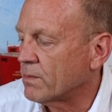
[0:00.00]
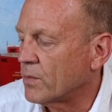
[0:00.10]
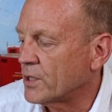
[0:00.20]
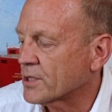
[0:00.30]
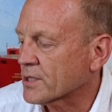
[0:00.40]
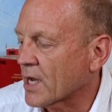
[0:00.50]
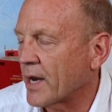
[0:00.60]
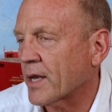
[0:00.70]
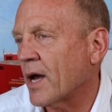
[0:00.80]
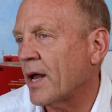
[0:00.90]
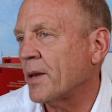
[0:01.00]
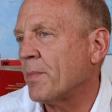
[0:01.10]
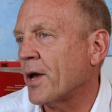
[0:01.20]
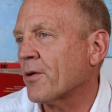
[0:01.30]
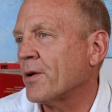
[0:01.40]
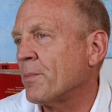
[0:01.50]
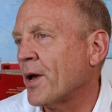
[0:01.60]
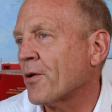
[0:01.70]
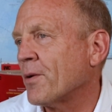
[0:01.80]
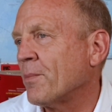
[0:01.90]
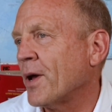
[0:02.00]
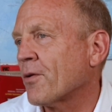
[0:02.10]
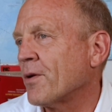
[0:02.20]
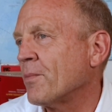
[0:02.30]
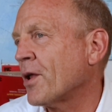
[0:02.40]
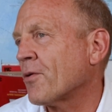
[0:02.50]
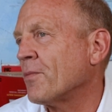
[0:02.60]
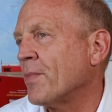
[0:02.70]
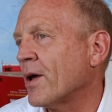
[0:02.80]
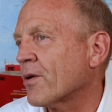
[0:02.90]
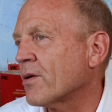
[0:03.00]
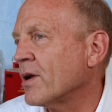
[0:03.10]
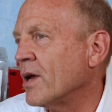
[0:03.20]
We just kind of got it better and better and better and better and better.